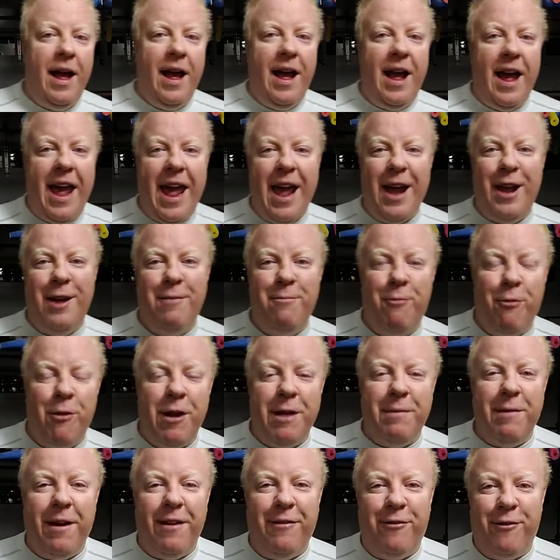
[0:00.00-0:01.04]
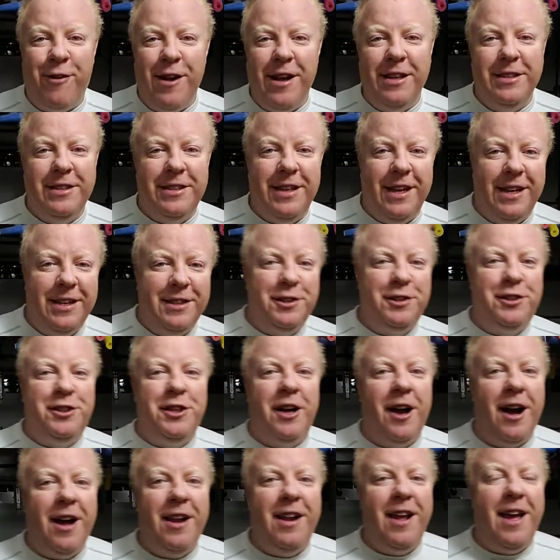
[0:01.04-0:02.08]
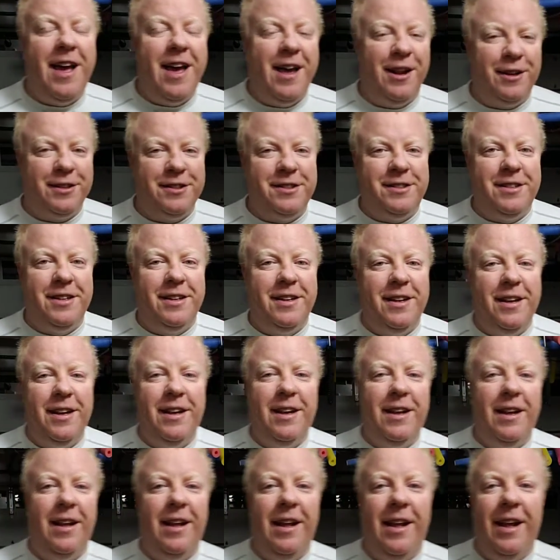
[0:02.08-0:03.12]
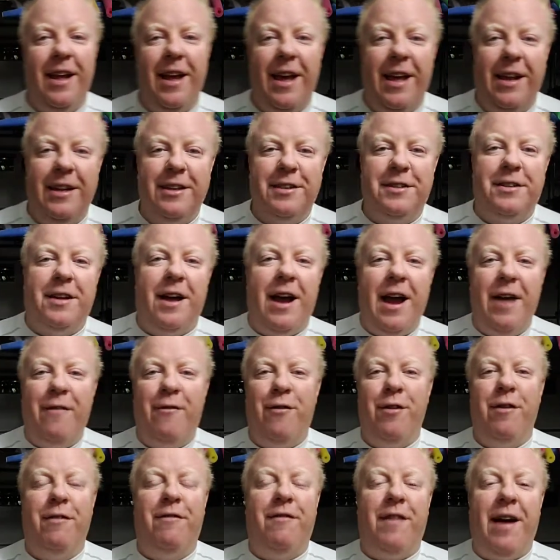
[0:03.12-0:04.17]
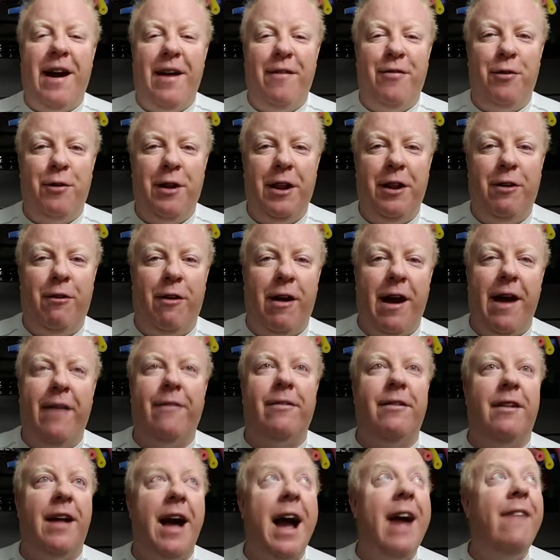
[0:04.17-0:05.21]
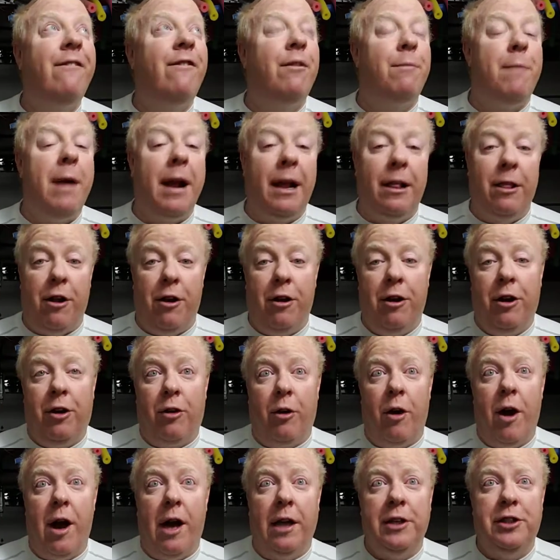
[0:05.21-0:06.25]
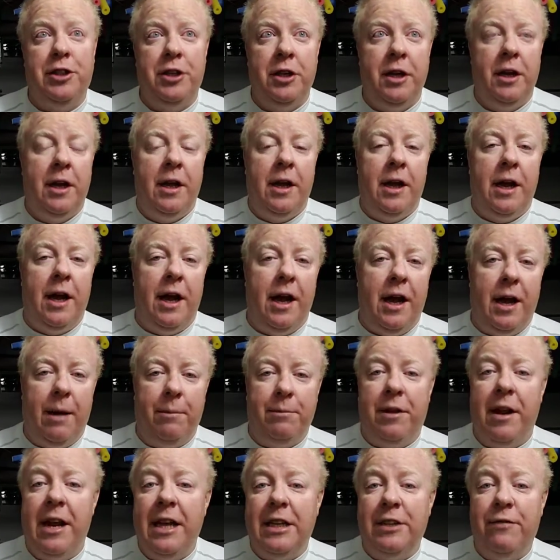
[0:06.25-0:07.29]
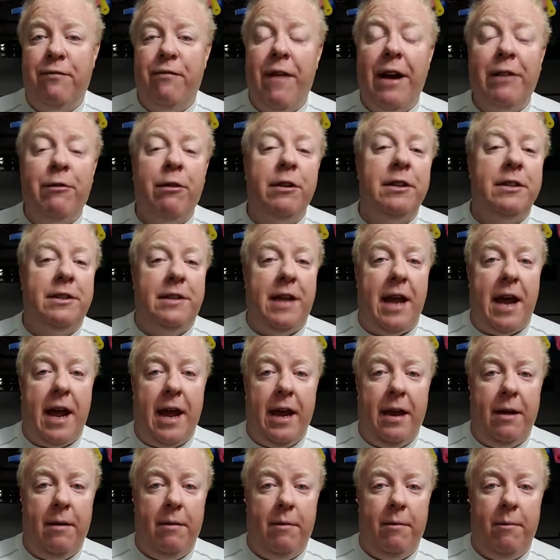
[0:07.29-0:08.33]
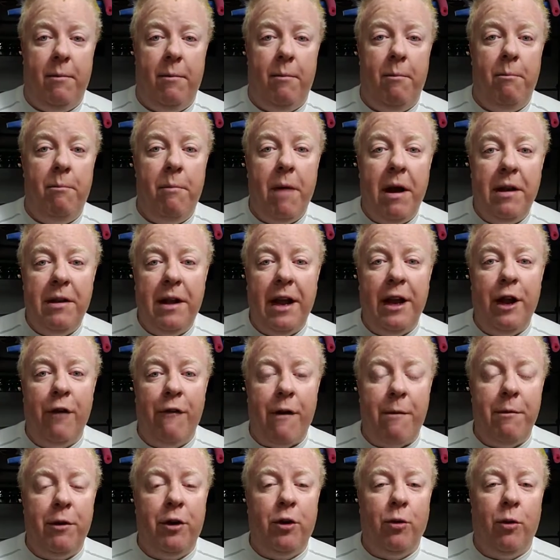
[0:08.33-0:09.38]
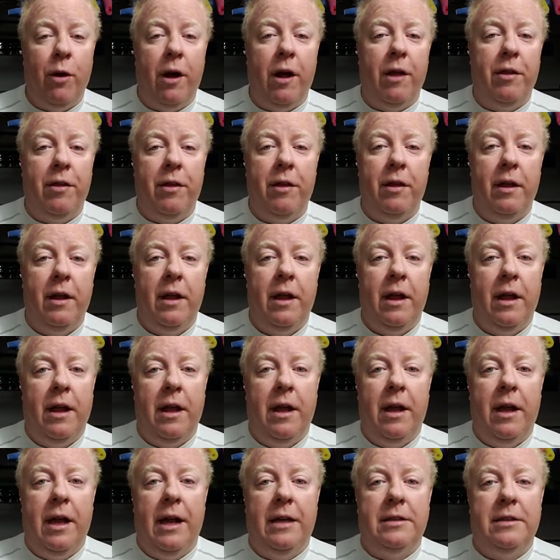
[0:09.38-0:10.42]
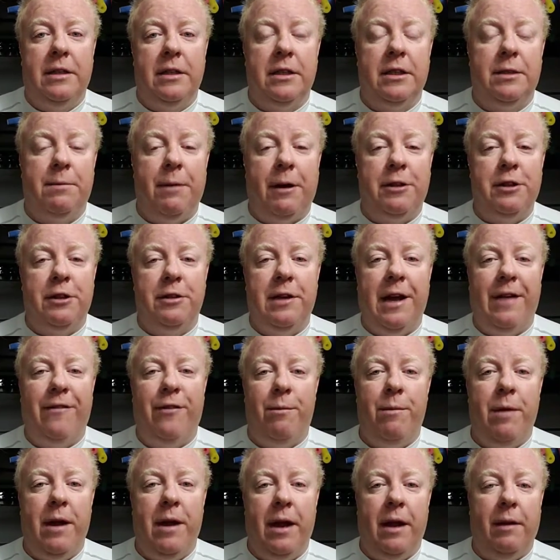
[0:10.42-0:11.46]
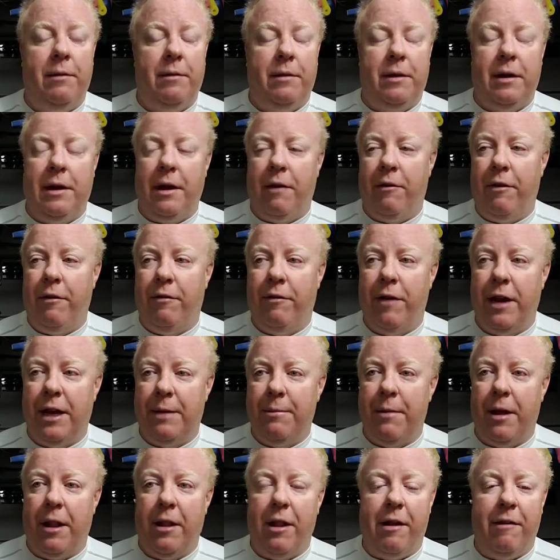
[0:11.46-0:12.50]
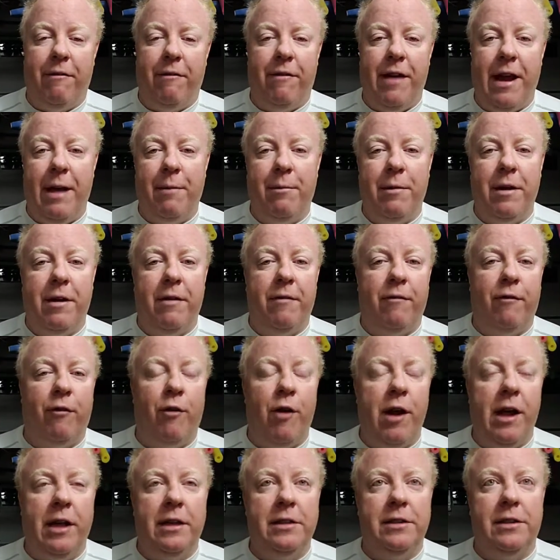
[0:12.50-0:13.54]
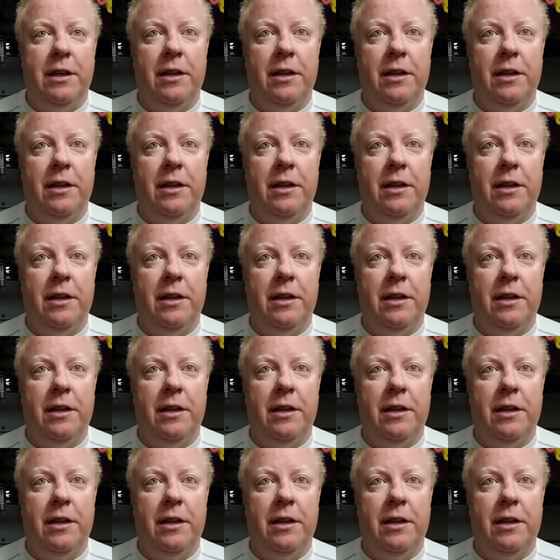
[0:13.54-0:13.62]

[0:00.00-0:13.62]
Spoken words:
Hey, good morning, my friends. It is John Edelson. It is time for the 5:30 drive live from my cluttered garage. Today is Veterans Day, Monday, November 12th. It's a special day for me. I got to reflect about a lot of family and friends.